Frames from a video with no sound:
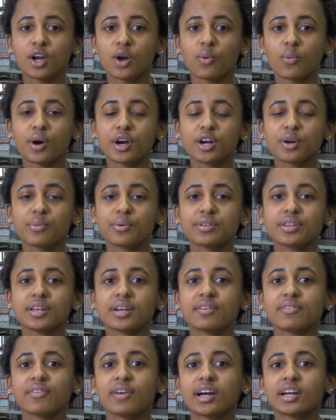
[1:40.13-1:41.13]
Working with an
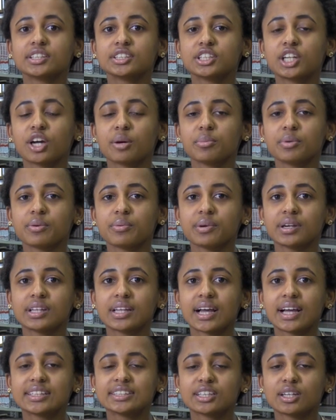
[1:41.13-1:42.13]
advisor helped me
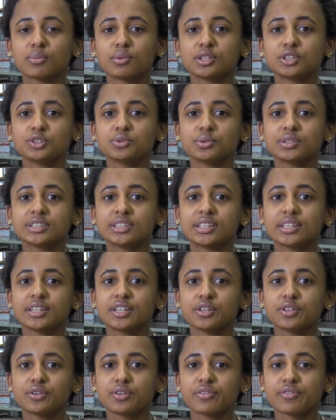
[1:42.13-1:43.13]
realize I want to attend a
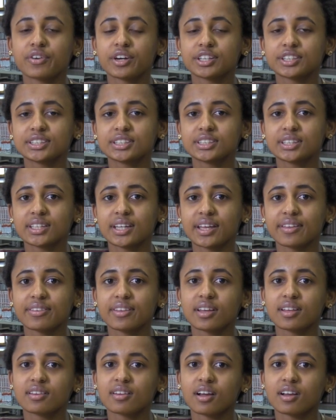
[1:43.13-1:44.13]
university and
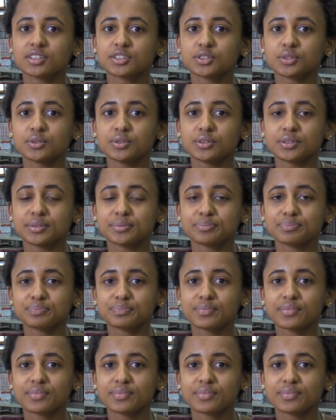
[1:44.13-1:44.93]
then law school.